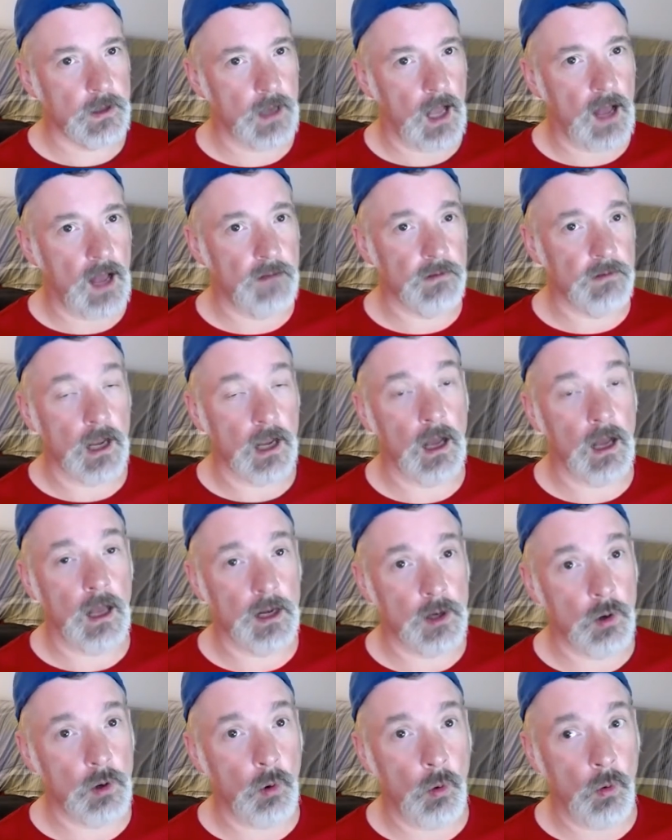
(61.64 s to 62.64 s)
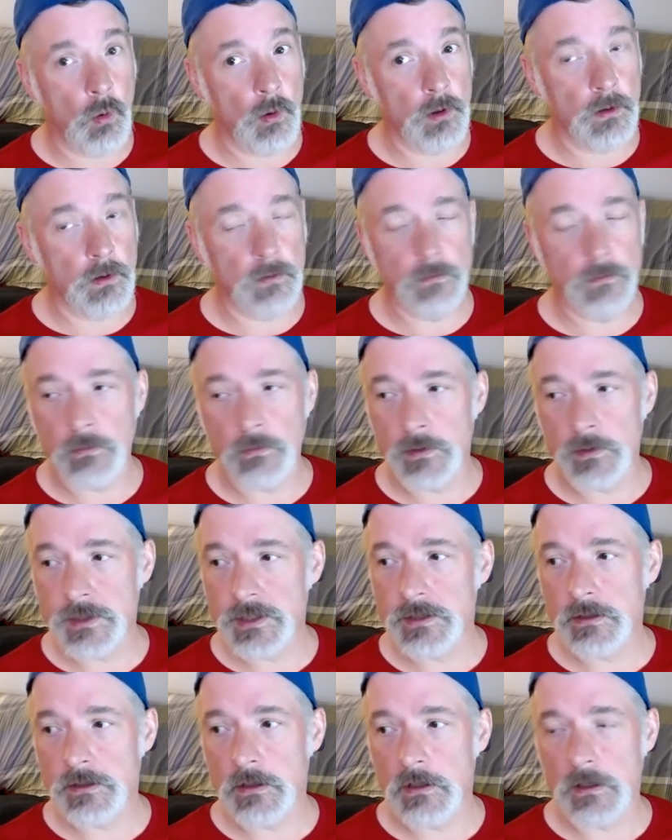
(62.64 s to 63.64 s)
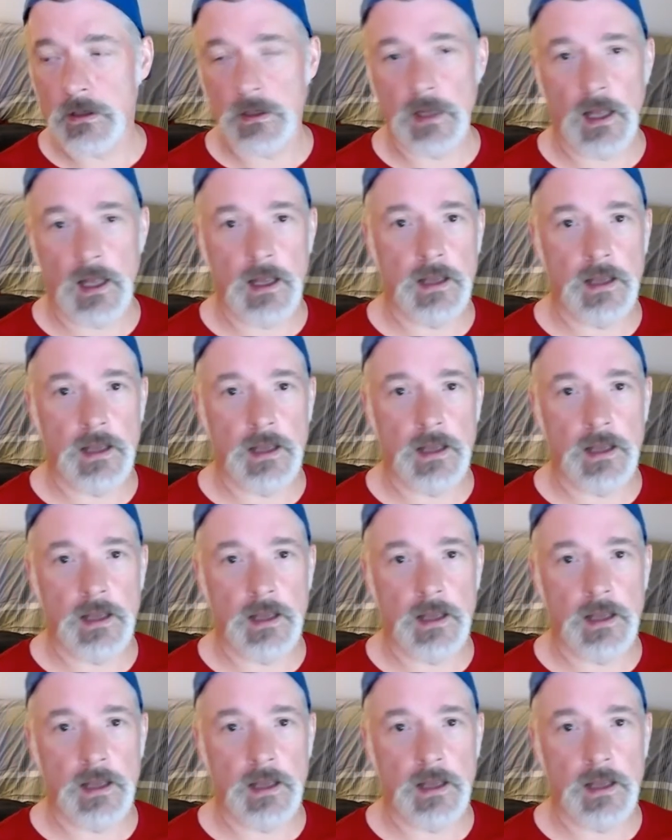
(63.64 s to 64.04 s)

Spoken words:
avocado oil, which I